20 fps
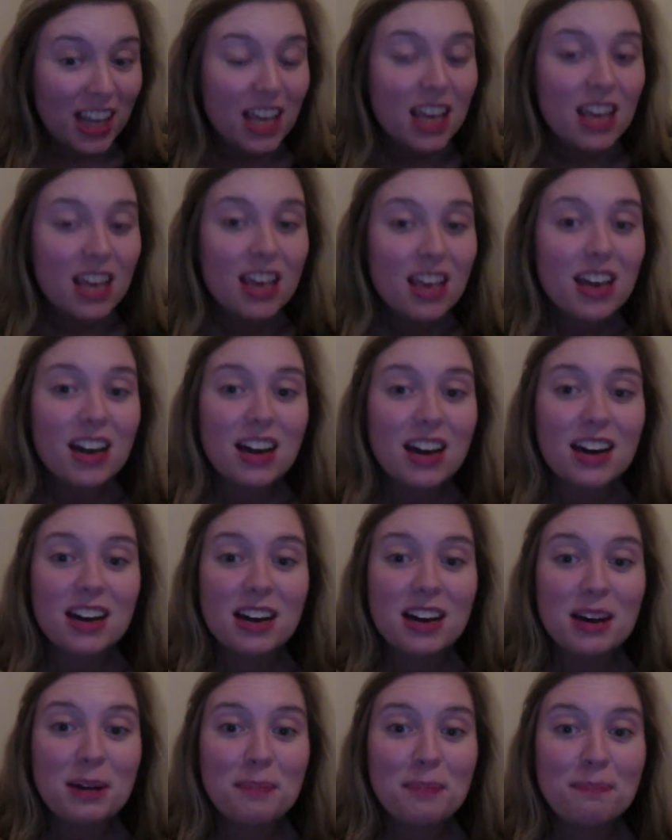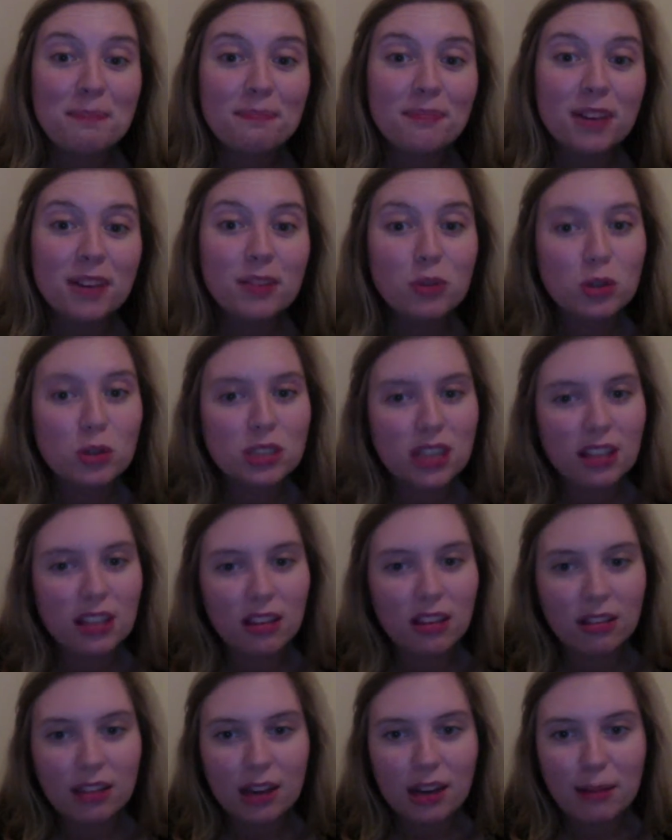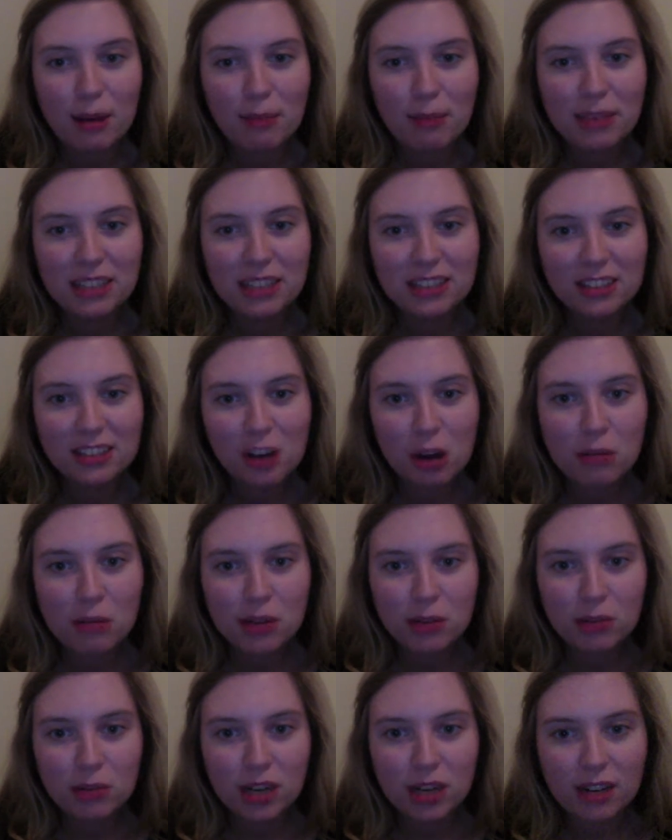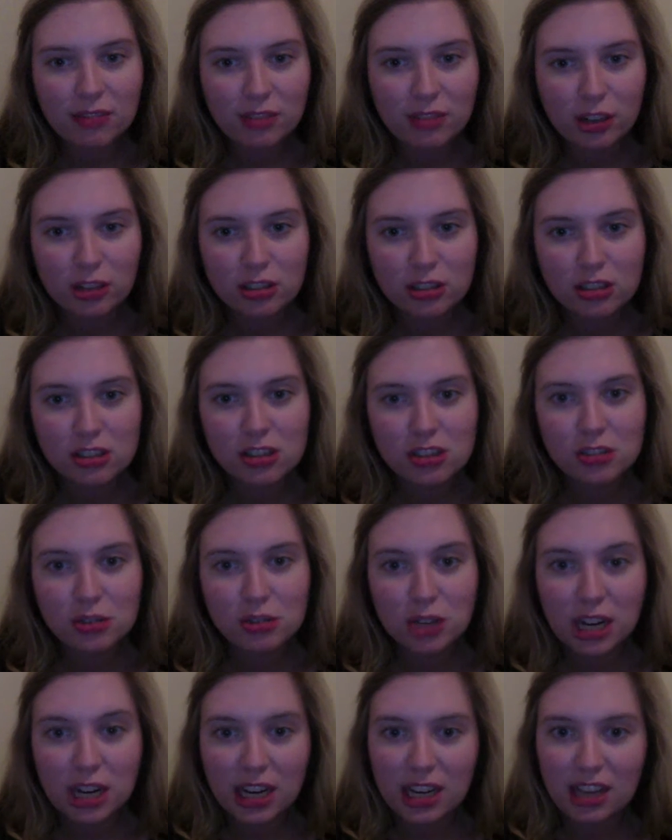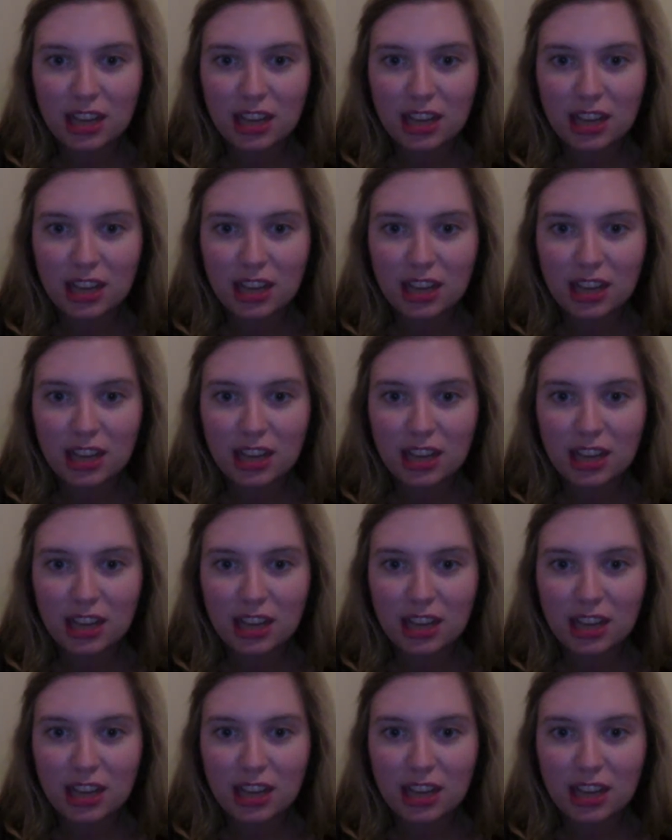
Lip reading: Of course, I thought that about Peace and Calming when I first tried it,